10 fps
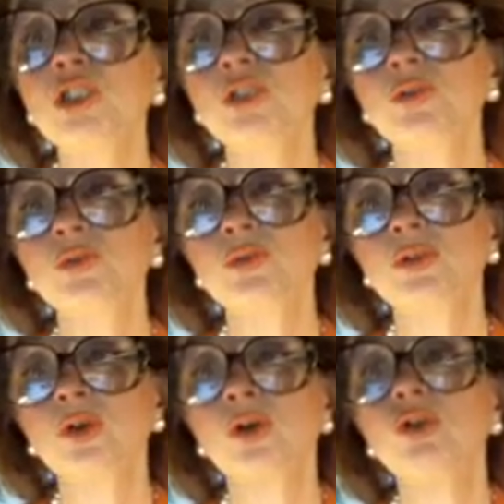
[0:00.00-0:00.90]
you
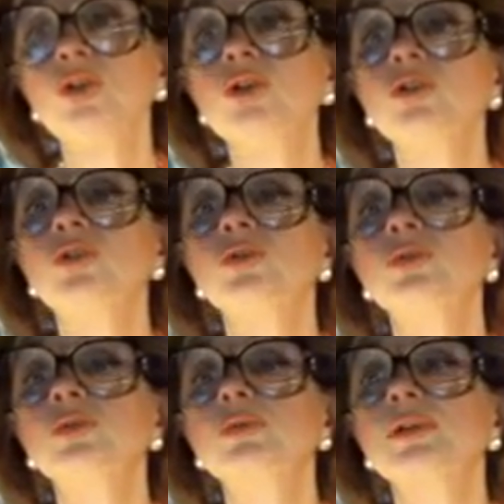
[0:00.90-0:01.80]

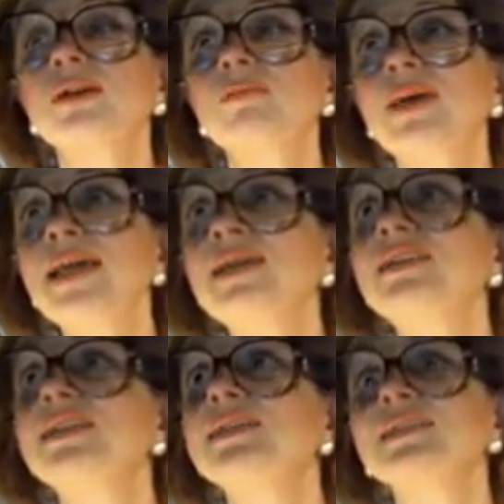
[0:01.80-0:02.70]
to make
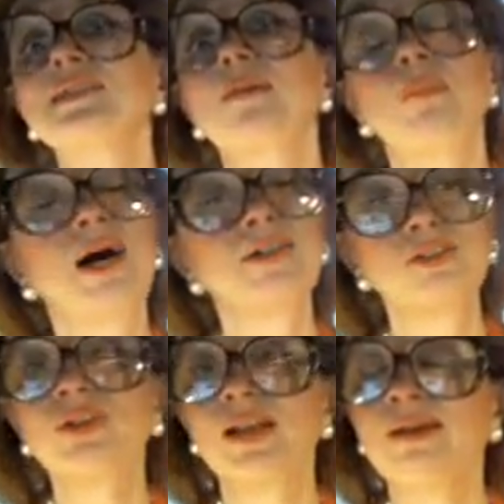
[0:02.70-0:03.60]
this part
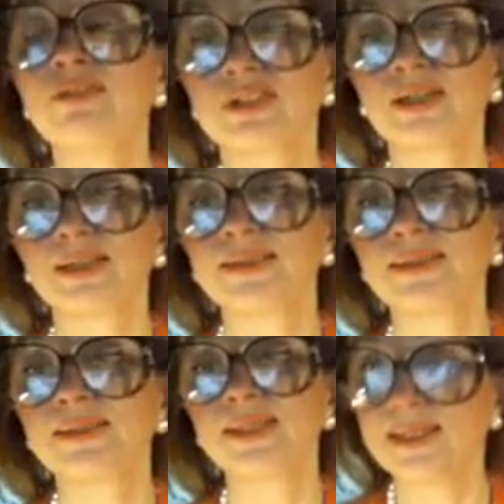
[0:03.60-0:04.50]
of your lifestyle.
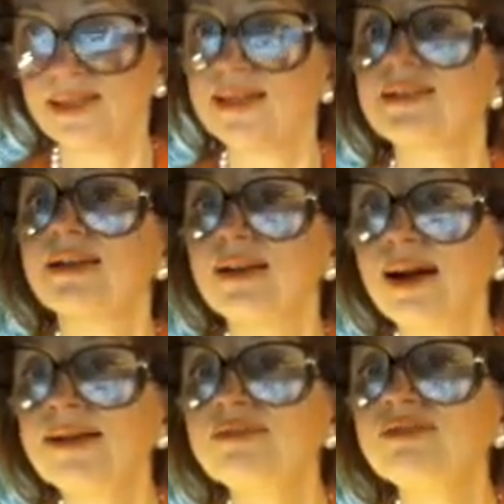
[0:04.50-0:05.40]
It's a
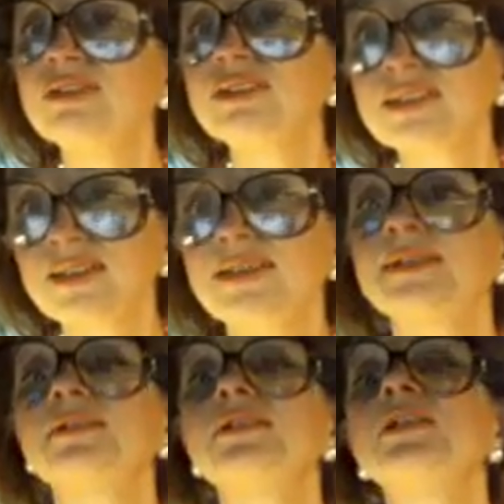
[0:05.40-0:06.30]

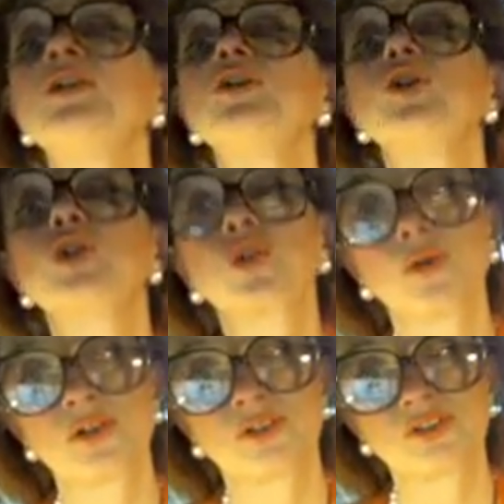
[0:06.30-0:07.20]
lifestyle
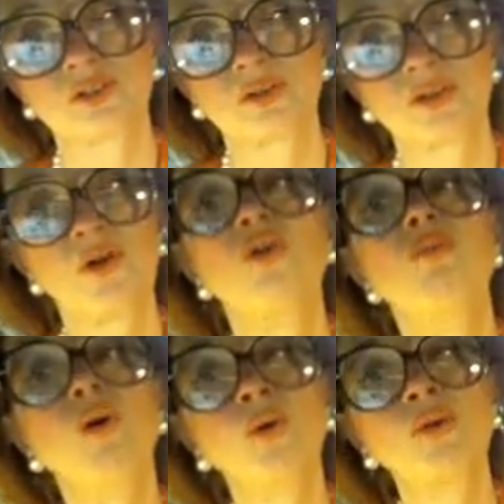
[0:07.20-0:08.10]
choice,
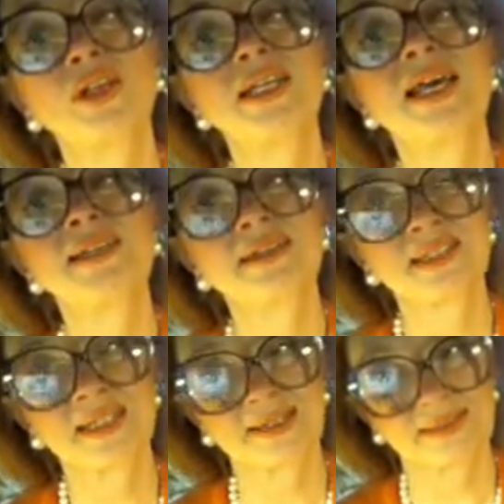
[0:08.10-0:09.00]
more than
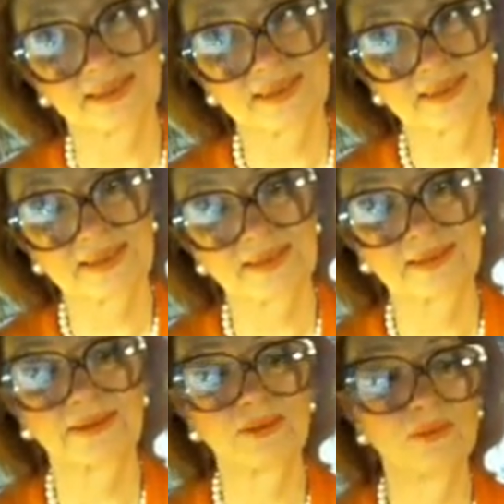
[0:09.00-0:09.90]
anything else.
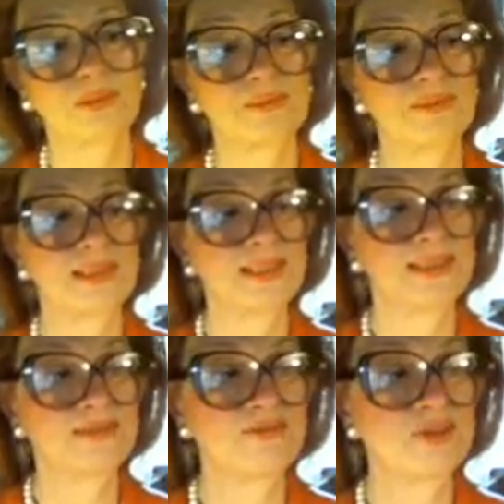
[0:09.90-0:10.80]
So,
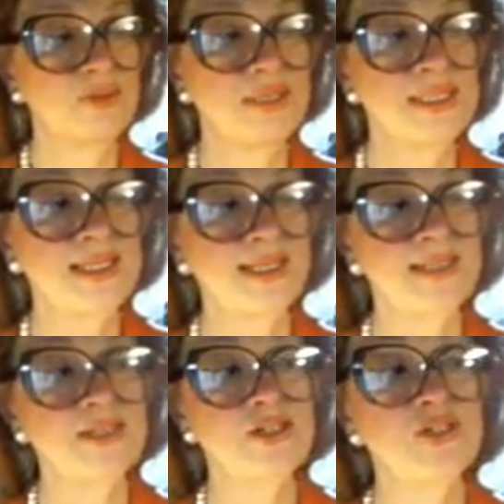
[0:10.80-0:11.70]
if you
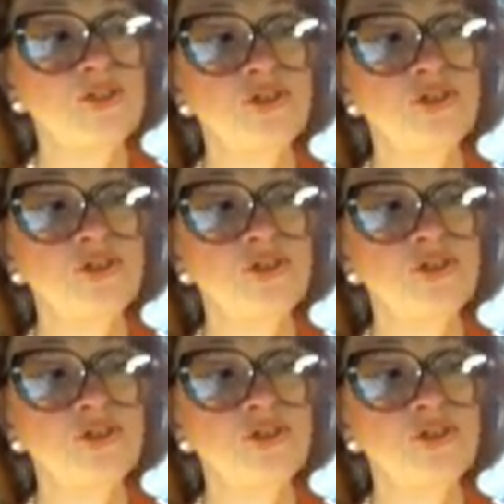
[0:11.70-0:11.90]
intend